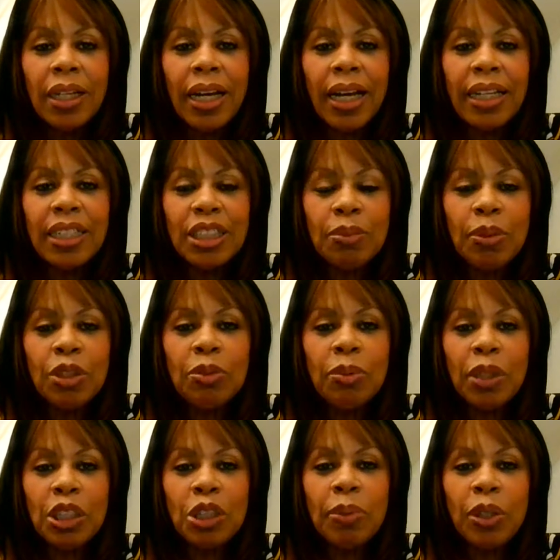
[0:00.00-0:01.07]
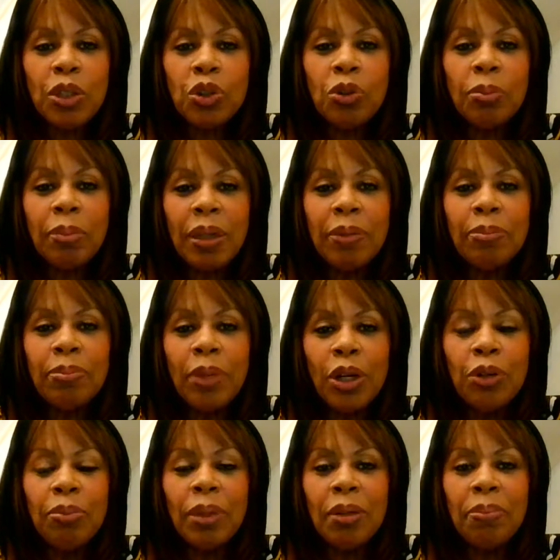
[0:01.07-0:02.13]
and it's supposed to be a special
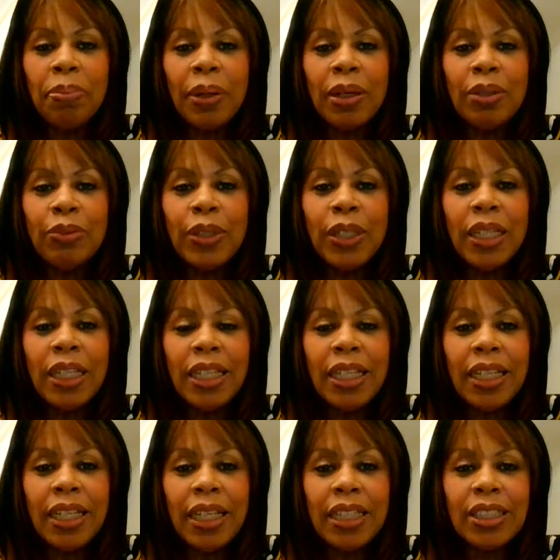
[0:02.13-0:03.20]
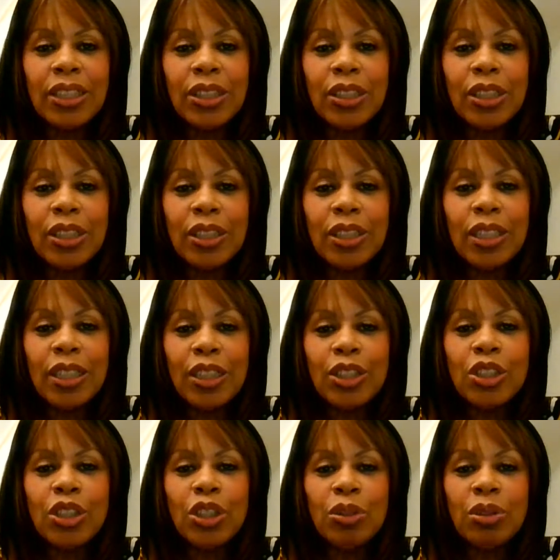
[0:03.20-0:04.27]
moment but really it's just an
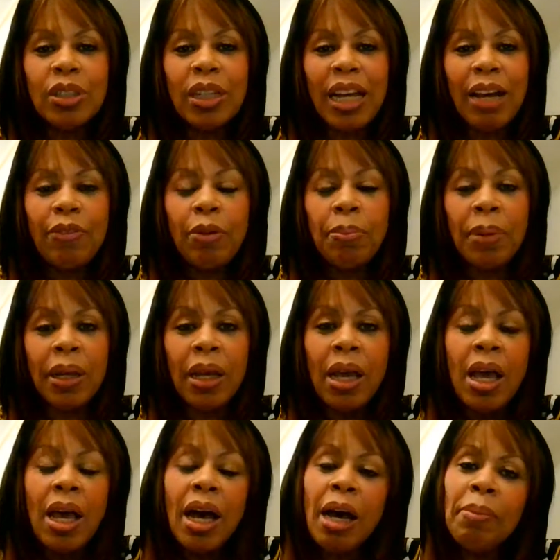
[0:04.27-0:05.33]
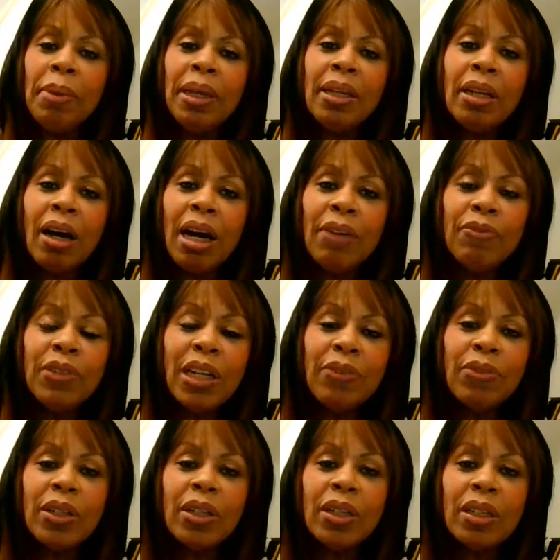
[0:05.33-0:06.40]
excuse to have a bit i mean i've
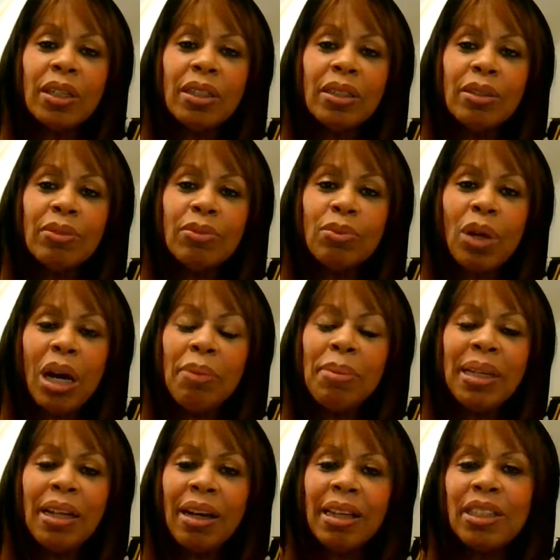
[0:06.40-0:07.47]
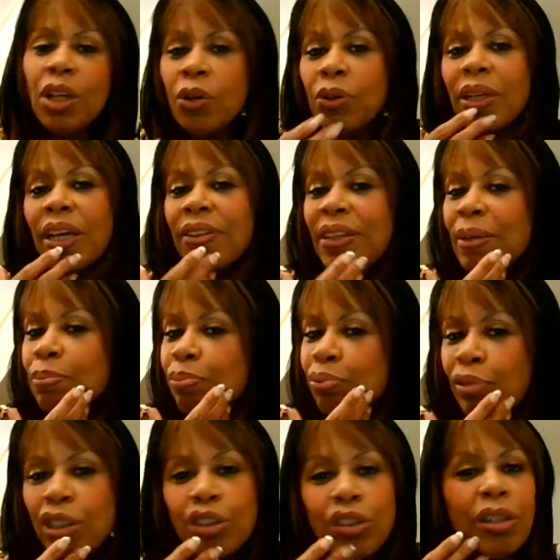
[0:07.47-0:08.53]
never i mean i don't get the
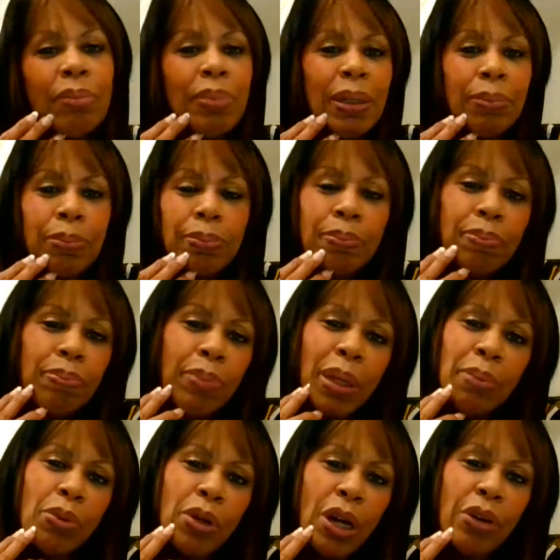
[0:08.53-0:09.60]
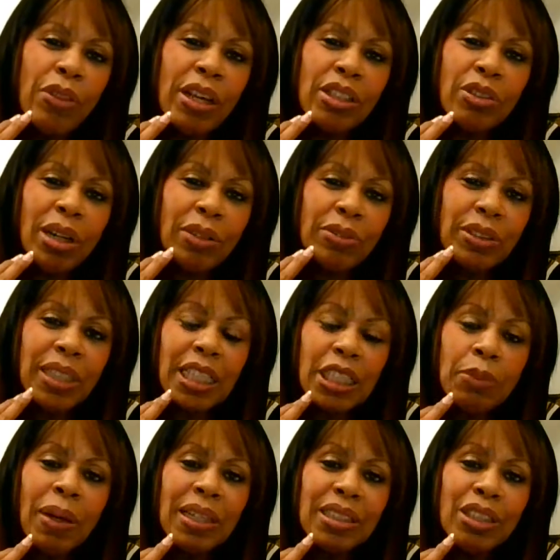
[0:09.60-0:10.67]
impression that pe- people go there to have sex
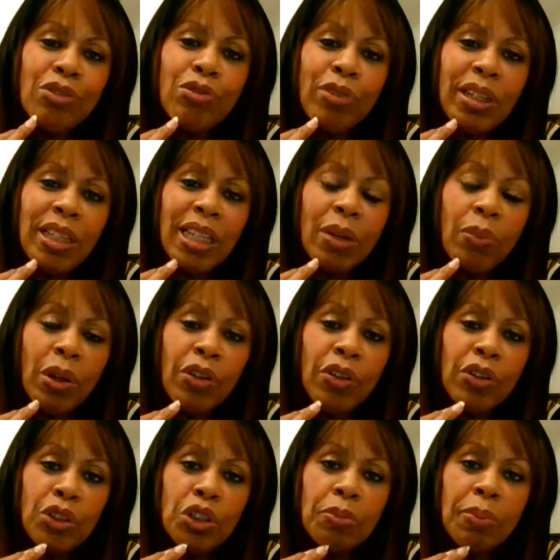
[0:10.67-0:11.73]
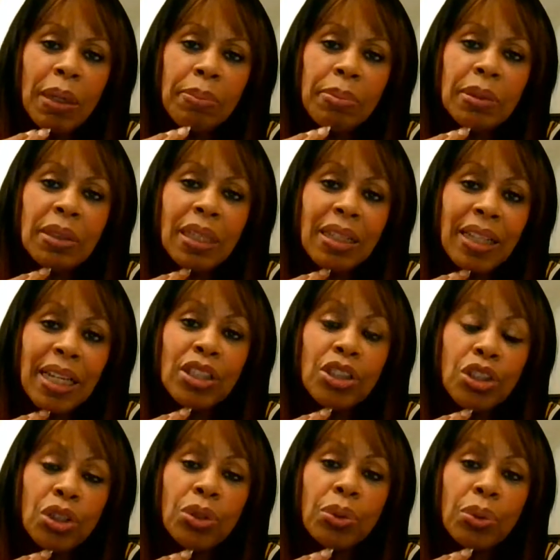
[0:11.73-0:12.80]
but i did read in one of the newspapers that they
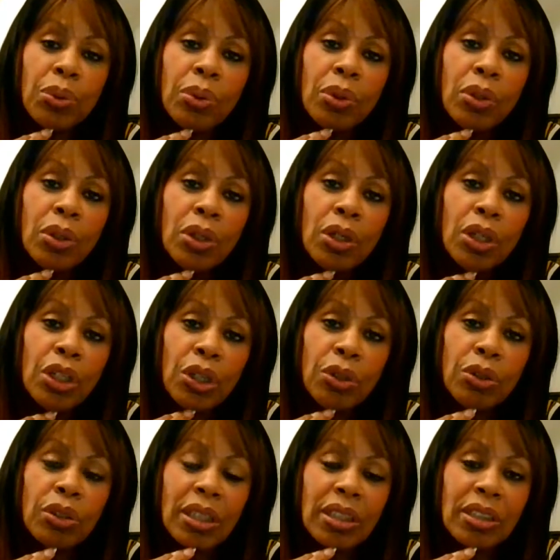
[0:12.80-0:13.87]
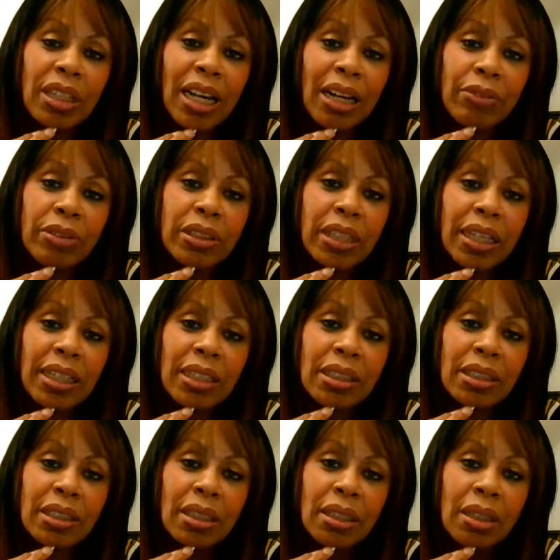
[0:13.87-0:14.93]
do use it to have
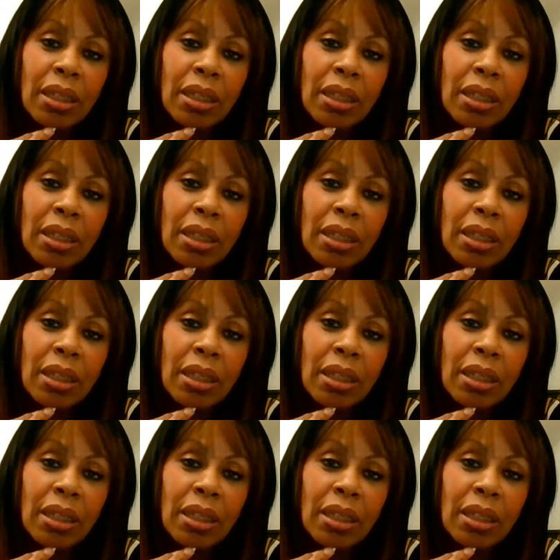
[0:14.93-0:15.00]
sex